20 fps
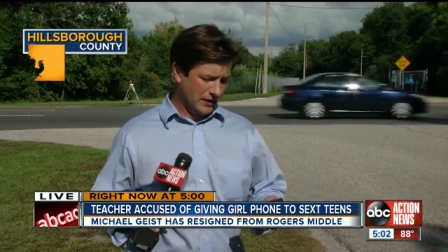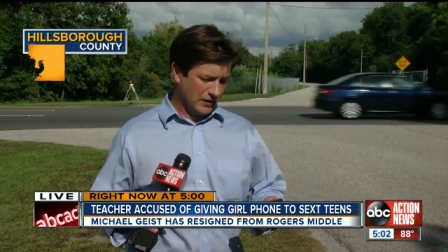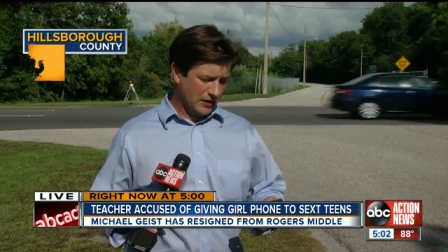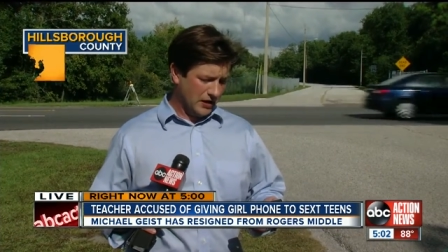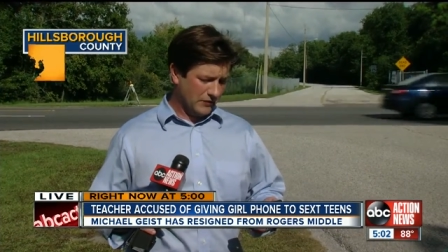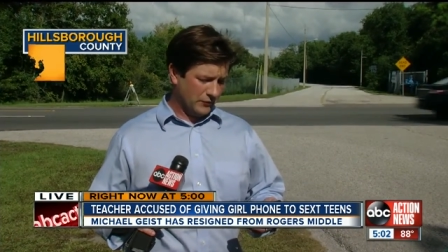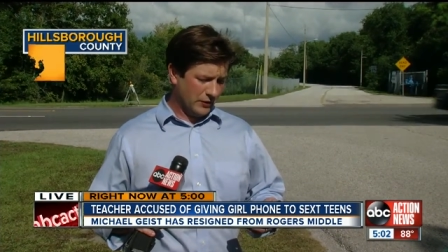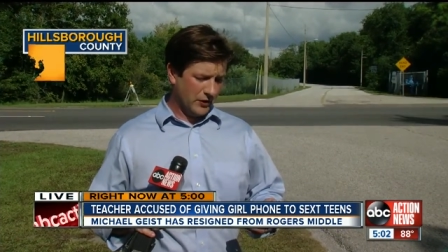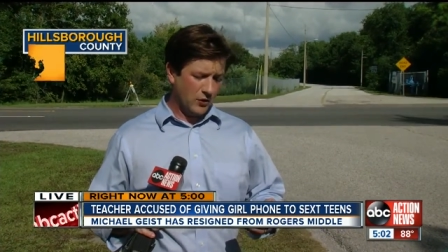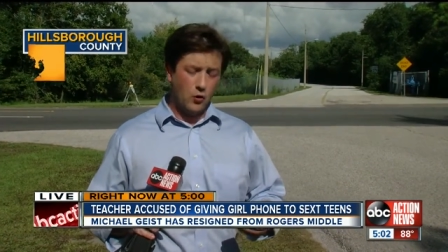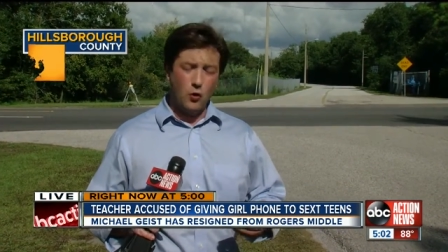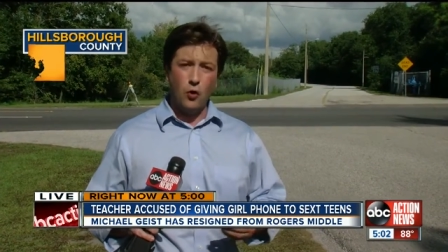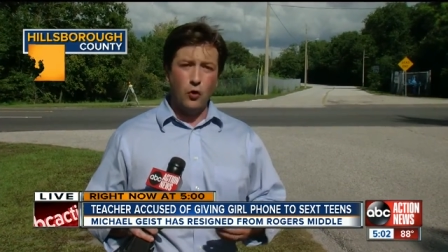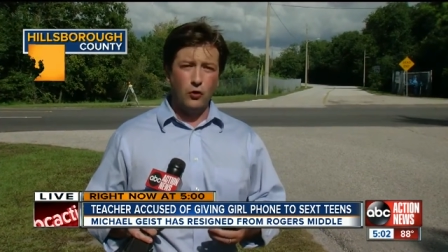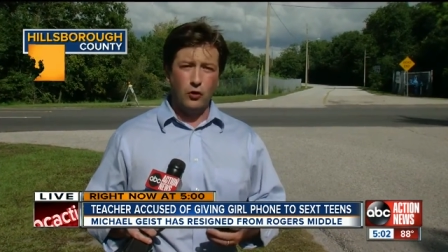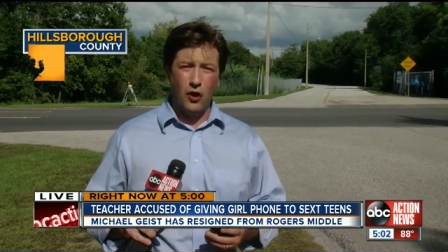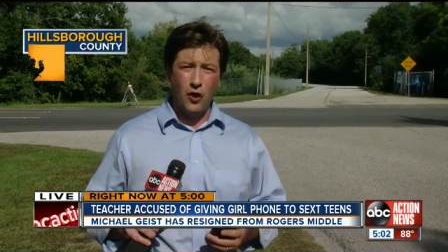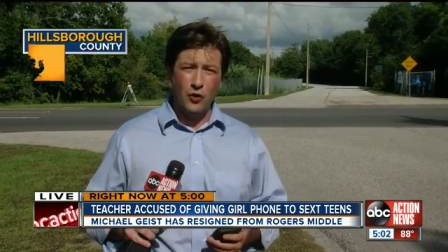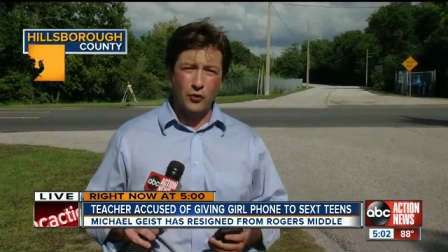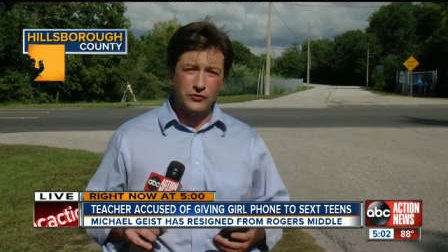uncovering a
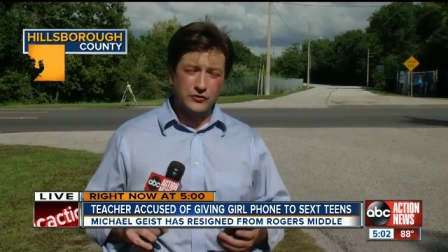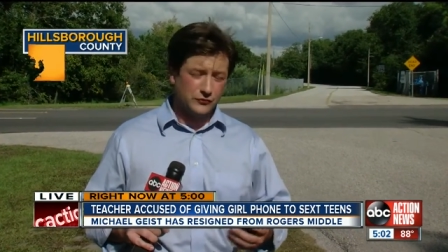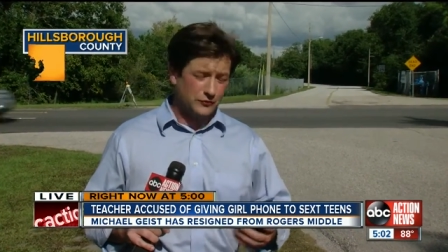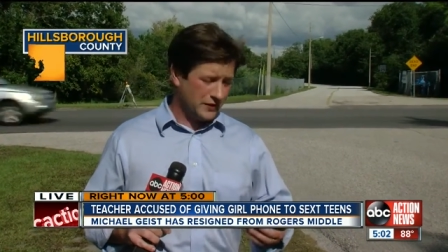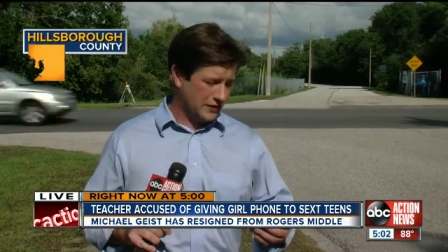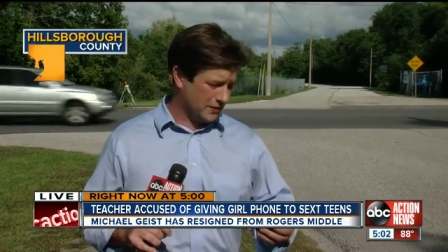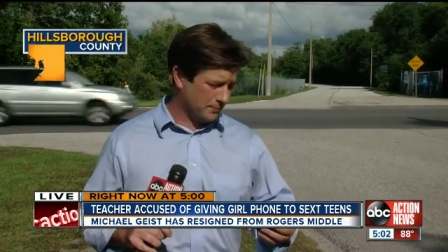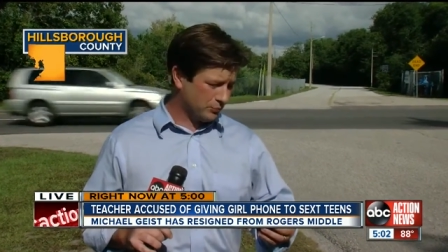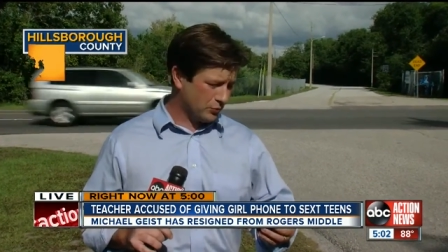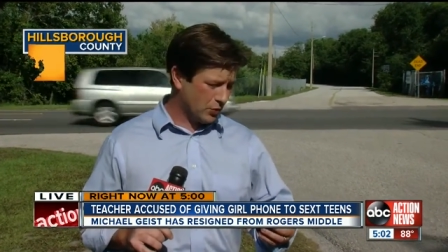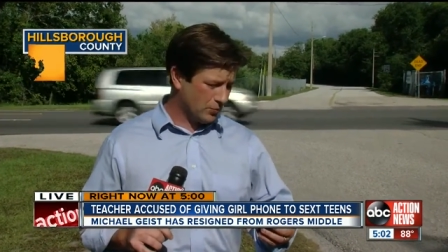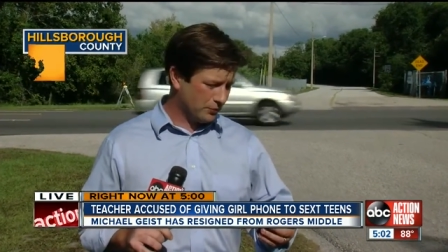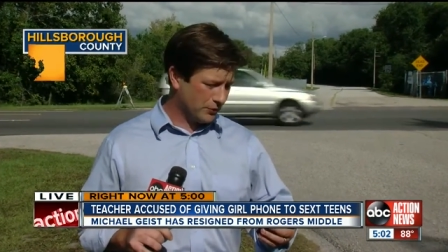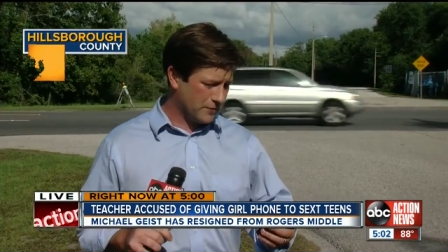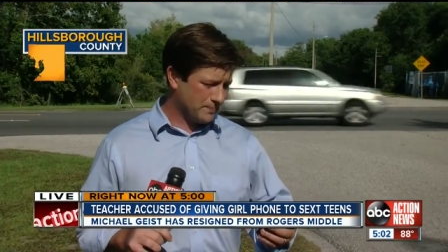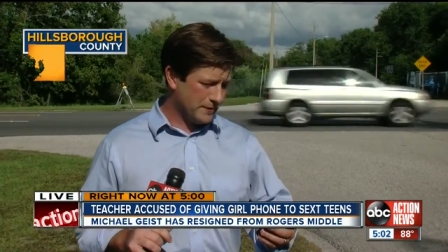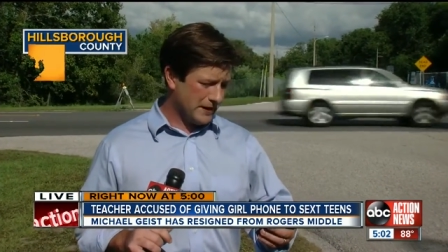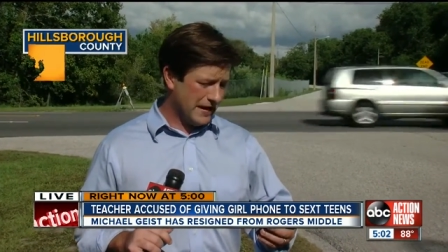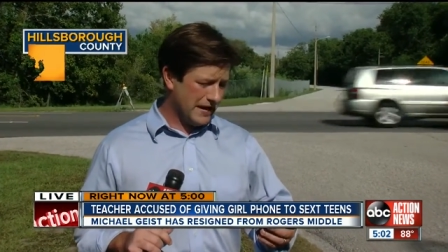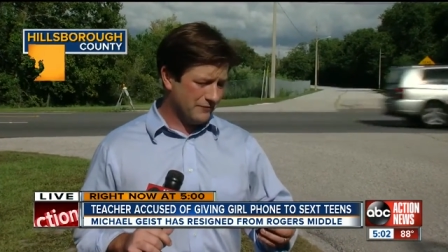whole host of
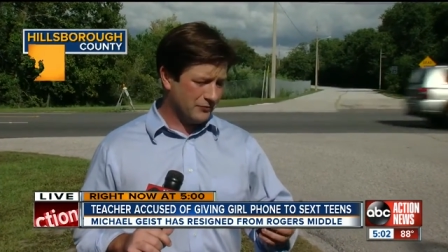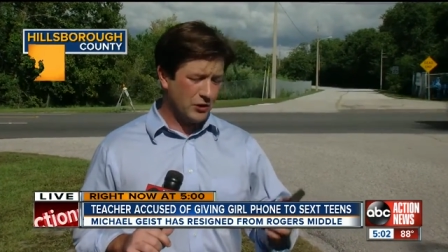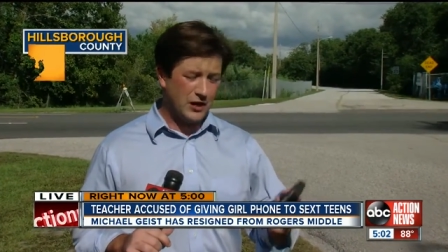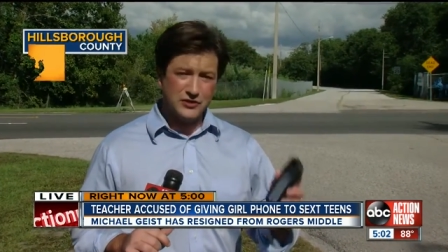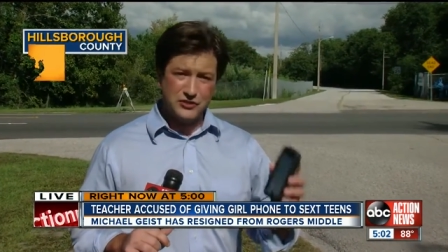inappropriate behavior.